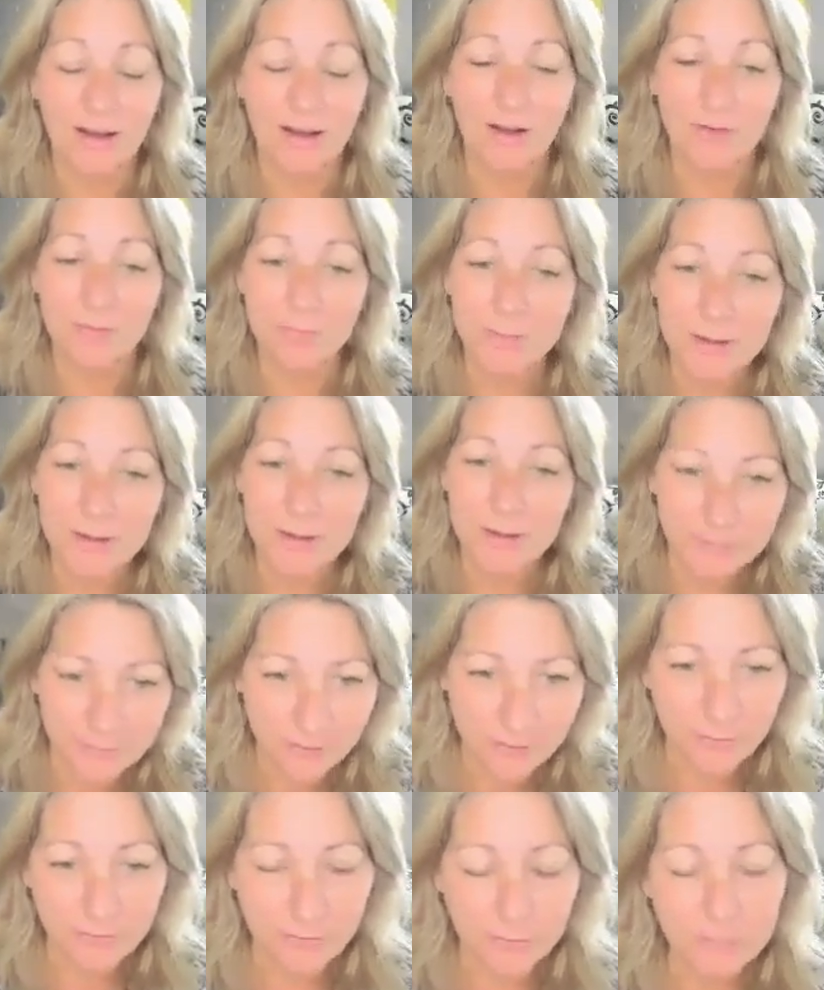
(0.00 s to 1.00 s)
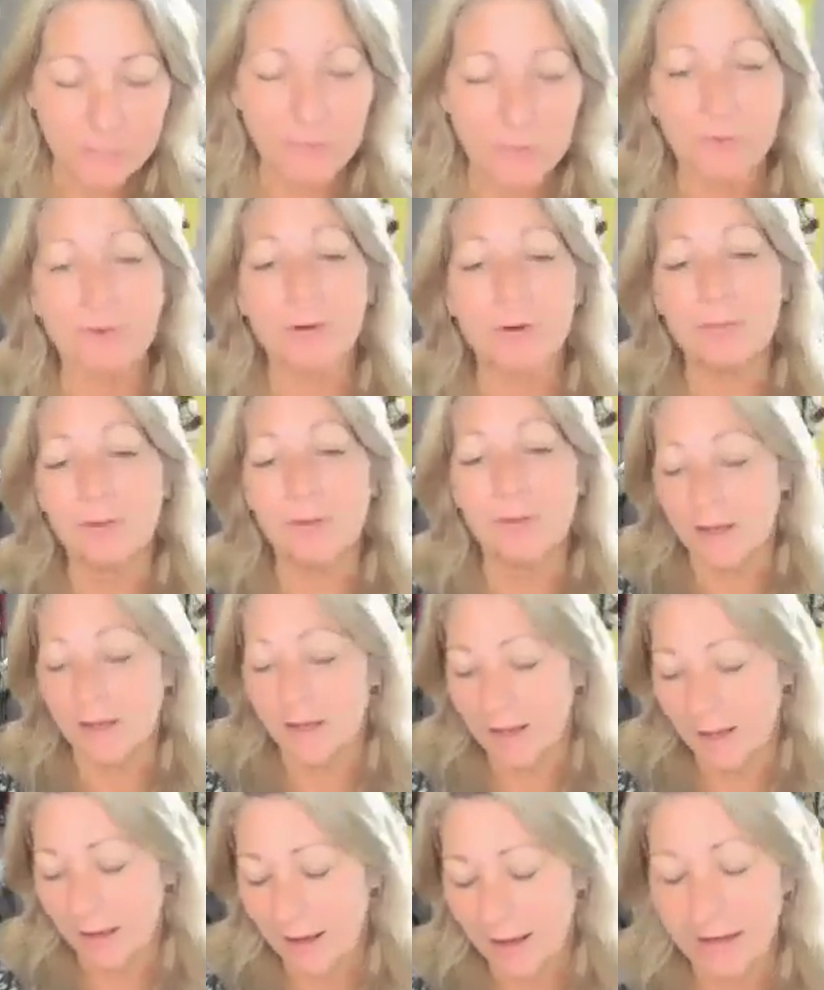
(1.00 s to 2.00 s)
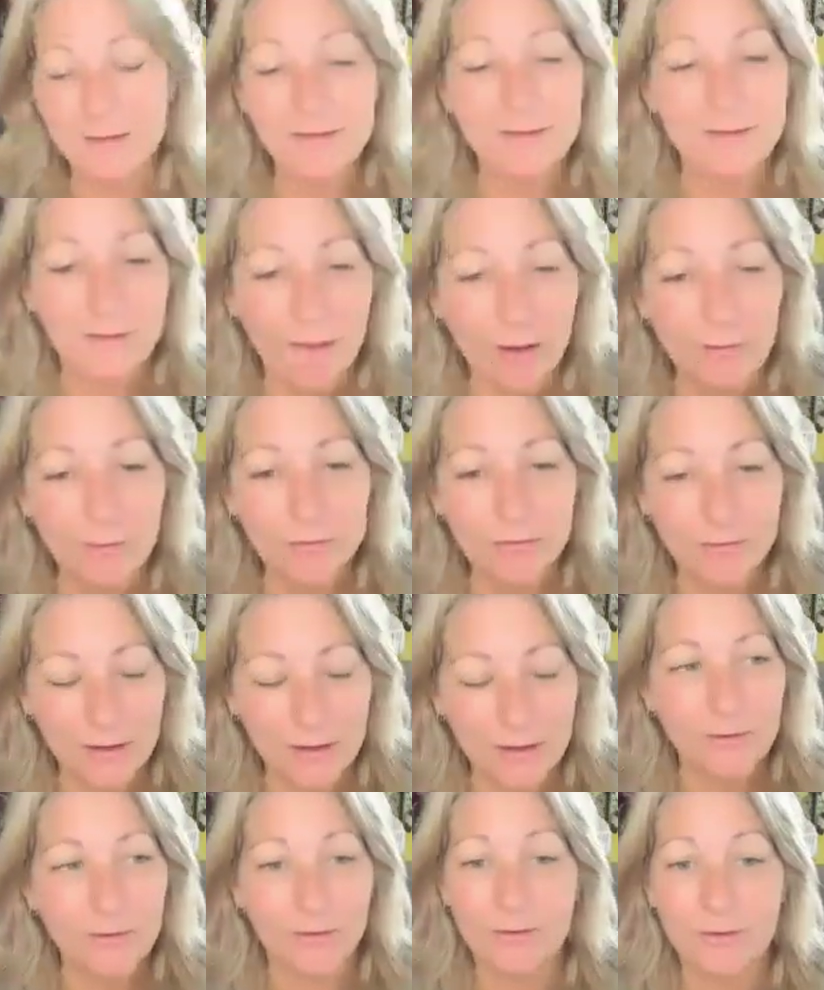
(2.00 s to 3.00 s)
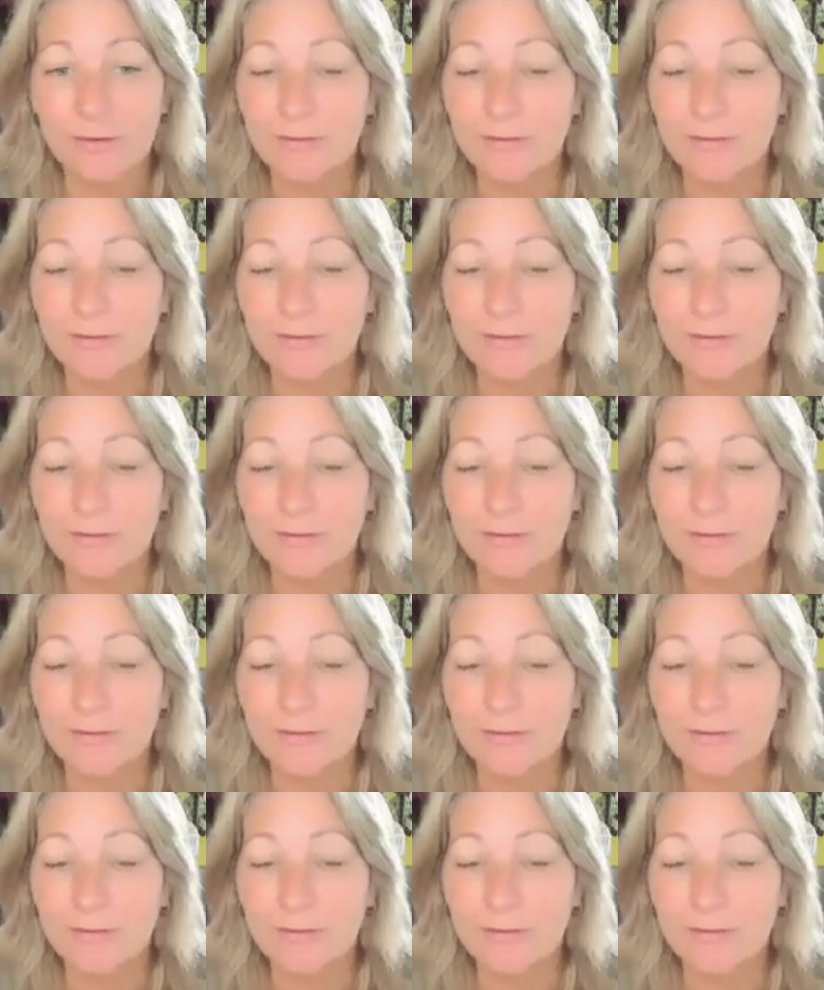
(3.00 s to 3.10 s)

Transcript: of being self-absorbed and self-centered.